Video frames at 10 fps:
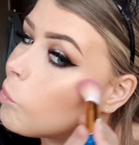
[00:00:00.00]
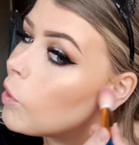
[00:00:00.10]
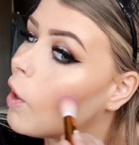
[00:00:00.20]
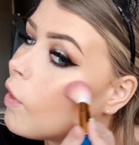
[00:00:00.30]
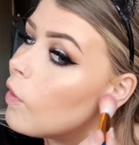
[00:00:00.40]

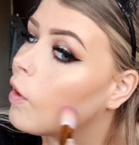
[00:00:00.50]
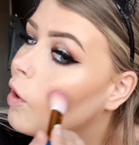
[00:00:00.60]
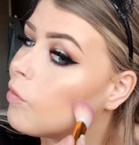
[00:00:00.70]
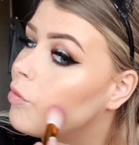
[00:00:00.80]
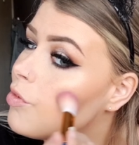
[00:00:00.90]
apply
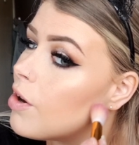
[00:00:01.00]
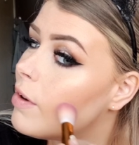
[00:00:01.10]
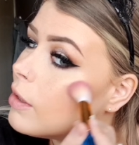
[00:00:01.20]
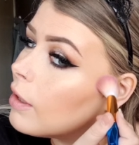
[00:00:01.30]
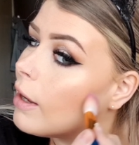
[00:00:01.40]
that
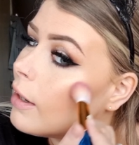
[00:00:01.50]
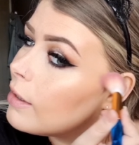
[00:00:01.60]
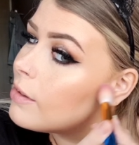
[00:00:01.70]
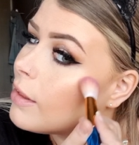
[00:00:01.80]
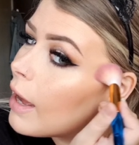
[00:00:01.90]
very lightly
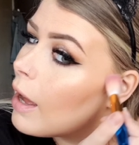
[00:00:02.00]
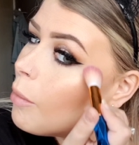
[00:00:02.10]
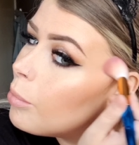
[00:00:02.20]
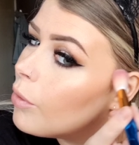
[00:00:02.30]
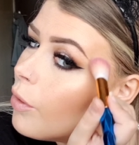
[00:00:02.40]
to the
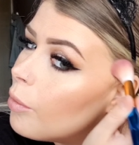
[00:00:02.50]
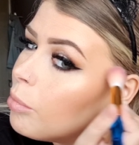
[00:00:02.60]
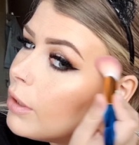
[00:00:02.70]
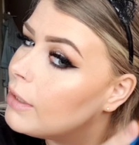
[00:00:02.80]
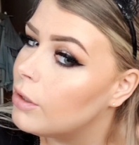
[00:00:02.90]
apple,
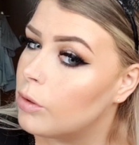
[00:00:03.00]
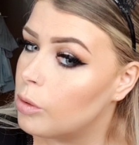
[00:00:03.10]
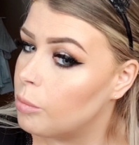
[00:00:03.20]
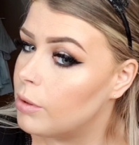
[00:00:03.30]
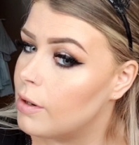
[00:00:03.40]
blending
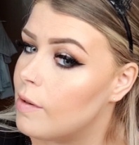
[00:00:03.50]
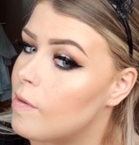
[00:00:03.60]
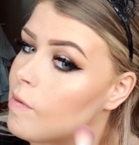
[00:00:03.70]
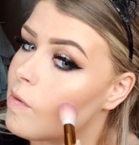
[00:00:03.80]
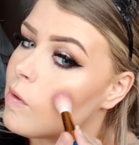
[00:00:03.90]

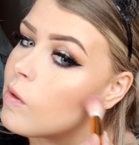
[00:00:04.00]
upwards.